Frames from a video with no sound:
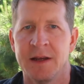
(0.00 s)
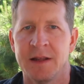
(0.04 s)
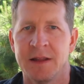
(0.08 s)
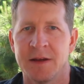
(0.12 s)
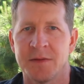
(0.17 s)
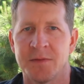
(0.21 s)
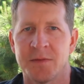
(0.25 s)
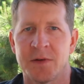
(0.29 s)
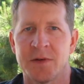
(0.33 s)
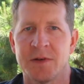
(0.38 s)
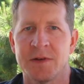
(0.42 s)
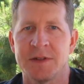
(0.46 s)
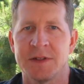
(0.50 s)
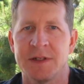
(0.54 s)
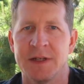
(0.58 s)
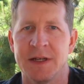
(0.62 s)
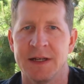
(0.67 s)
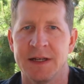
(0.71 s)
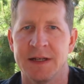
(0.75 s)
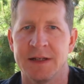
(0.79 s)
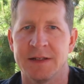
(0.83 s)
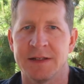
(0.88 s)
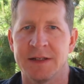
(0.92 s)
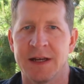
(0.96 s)
The first
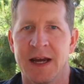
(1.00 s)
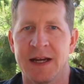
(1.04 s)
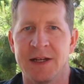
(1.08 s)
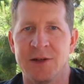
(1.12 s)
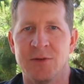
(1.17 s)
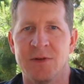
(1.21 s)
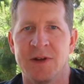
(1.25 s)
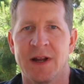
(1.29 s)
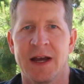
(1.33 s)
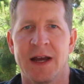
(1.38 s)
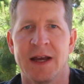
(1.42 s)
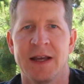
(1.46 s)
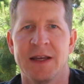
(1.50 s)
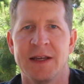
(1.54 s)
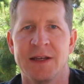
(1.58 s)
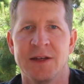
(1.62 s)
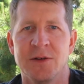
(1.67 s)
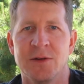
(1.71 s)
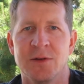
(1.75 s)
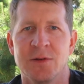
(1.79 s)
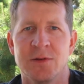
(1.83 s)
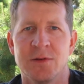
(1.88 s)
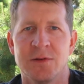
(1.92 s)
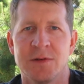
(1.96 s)
is I do not
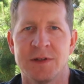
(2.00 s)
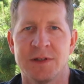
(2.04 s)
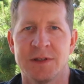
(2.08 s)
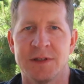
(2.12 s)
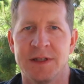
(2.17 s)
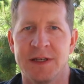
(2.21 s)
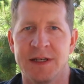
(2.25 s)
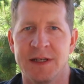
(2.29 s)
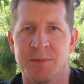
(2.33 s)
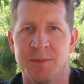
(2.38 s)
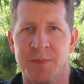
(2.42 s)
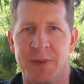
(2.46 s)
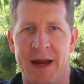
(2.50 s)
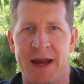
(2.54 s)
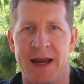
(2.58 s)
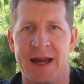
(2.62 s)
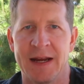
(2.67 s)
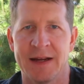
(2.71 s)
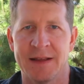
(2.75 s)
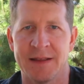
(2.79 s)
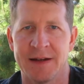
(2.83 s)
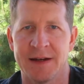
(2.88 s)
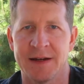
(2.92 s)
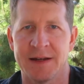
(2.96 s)
use the
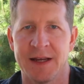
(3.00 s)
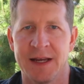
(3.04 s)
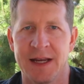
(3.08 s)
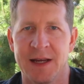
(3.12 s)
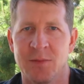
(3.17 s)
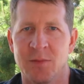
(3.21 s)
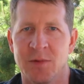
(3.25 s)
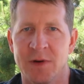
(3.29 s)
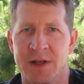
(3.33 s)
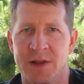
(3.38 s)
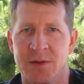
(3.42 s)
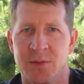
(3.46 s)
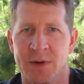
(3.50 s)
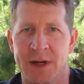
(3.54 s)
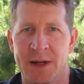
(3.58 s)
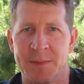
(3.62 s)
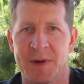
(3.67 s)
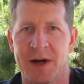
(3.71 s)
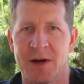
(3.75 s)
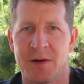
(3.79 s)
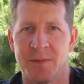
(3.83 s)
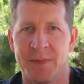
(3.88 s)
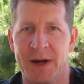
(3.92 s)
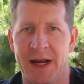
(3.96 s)
bag that it came with when
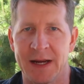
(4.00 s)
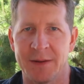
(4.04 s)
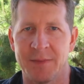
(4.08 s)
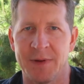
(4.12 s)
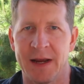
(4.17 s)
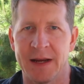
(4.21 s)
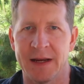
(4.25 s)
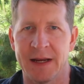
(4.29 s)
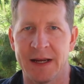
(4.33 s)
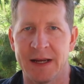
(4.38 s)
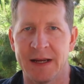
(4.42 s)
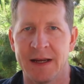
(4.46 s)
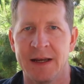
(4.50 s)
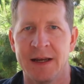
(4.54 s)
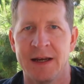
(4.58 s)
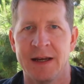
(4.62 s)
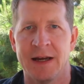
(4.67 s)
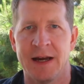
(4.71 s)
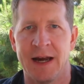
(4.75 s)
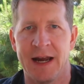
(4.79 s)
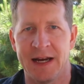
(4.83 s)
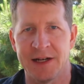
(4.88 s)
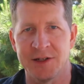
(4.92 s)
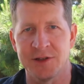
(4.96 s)
I'm out backpacking.
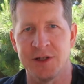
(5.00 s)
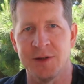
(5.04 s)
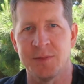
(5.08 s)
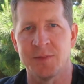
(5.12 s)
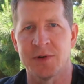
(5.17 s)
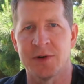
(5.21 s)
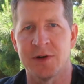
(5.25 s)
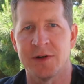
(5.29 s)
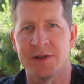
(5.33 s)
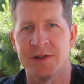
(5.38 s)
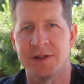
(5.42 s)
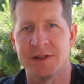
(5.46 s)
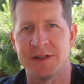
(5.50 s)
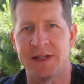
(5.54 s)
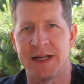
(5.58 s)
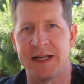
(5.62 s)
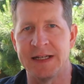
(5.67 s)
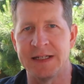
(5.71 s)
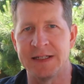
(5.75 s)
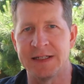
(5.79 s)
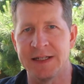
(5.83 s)
I actually purchased a